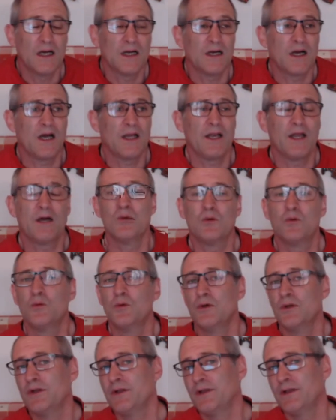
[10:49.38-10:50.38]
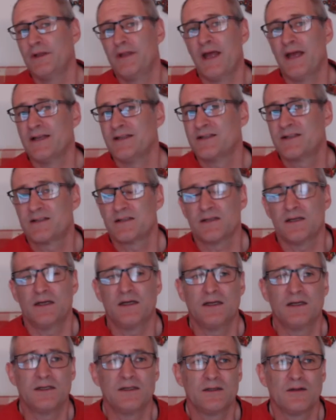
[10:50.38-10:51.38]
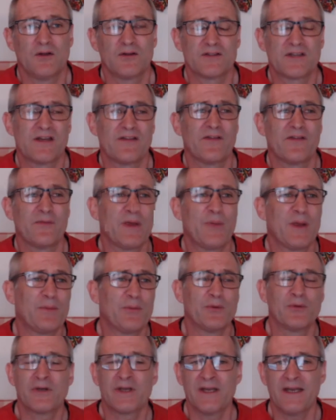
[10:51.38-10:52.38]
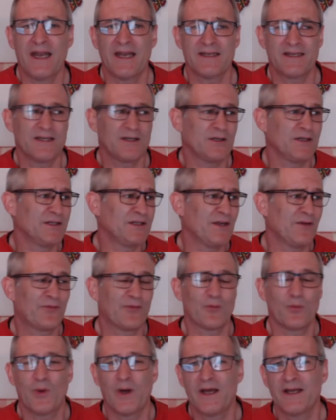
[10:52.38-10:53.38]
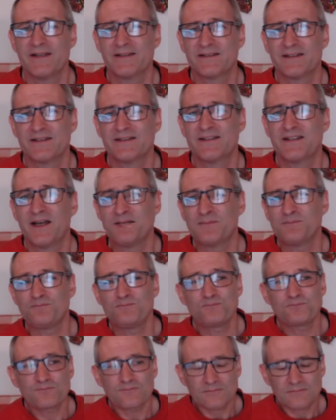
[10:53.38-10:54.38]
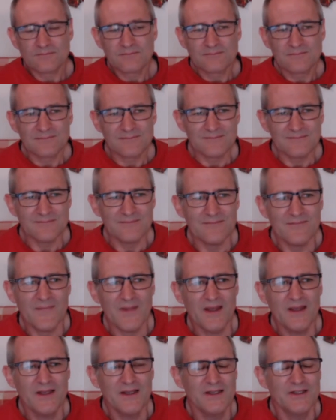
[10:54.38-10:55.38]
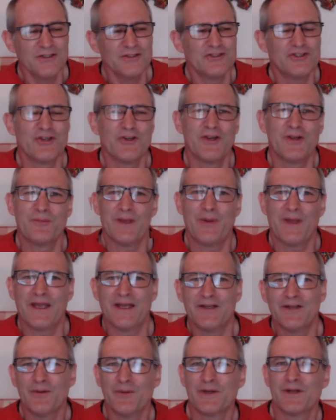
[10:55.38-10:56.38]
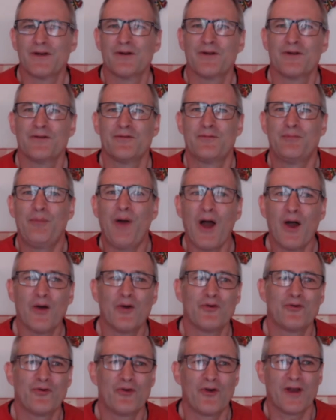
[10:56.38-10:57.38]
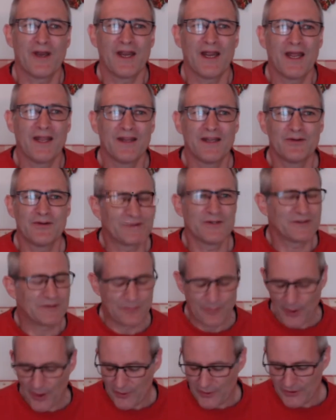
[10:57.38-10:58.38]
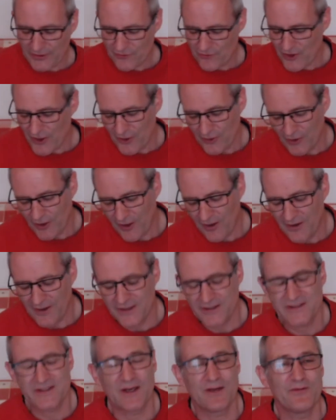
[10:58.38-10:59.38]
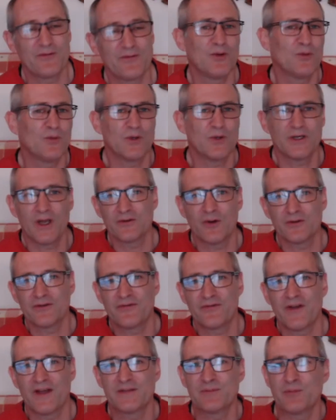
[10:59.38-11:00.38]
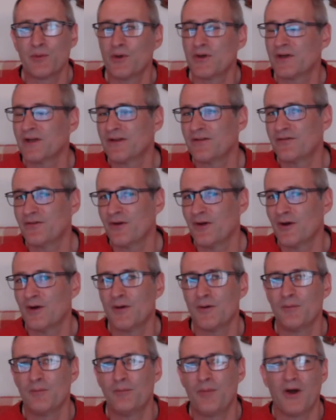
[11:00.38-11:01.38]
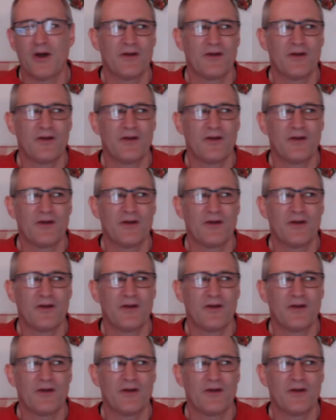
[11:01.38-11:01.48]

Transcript: know there's lots of other people connecting in different ways, and Judy and Pete are doing a lot of poetry, and they're doing some poetry online. So if you go onto Facebook, if you're part of